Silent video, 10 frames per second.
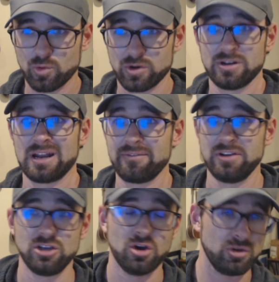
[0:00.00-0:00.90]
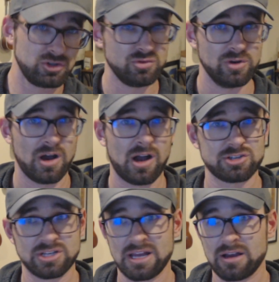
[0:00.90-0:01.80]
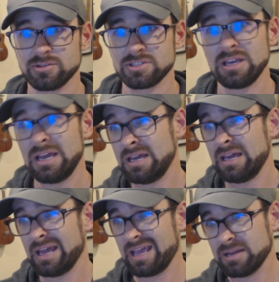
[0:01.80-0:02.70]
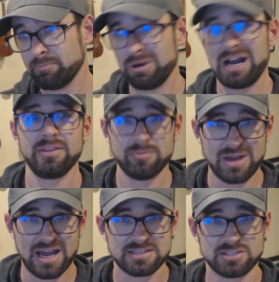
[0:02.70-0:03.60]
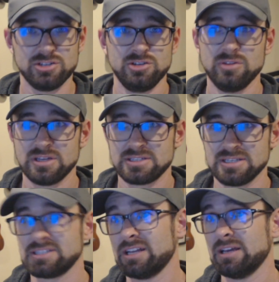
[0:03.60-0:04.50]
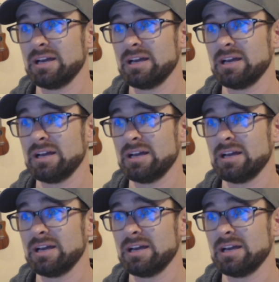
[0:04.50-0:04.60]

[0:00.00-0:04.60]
where you're not having to go to an auction house and buy the mats to do this is going to